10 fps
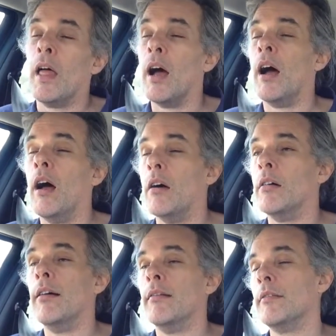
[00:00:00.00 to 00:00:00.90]
uh,
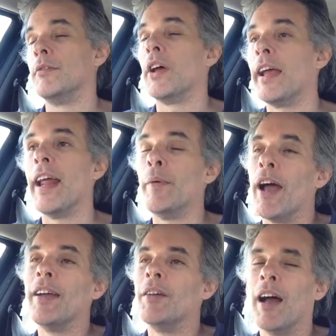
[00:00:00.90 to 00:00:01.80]
so yeah,
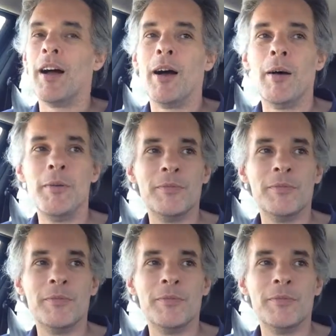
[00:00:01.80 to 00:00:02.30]
anyway, uh,